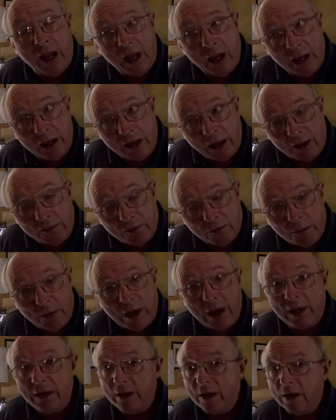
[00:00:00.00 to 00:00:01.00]
and I've
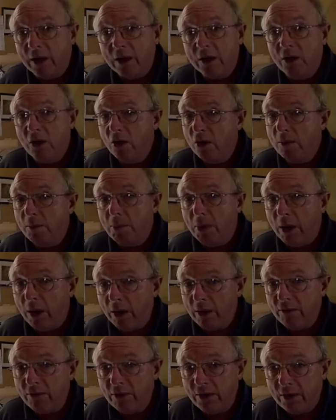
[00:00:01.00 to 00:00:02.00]
read a good
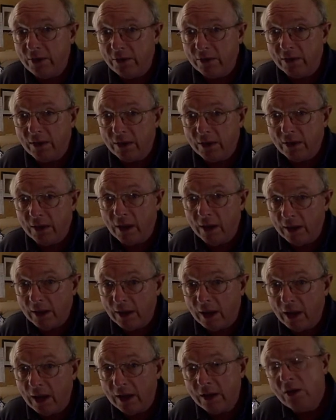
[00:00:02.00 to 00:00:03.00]
part of it uh,
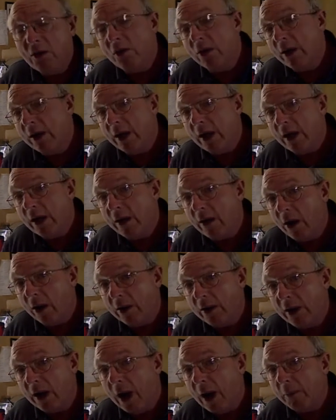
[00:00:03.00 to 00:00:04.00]
online. You can get a
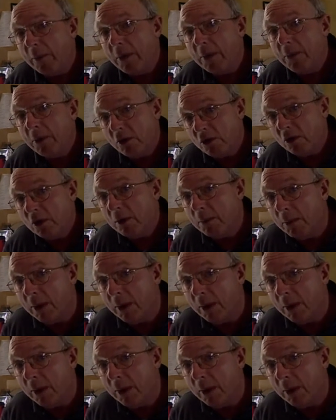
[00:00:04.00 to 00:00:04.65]
hard copy, but you can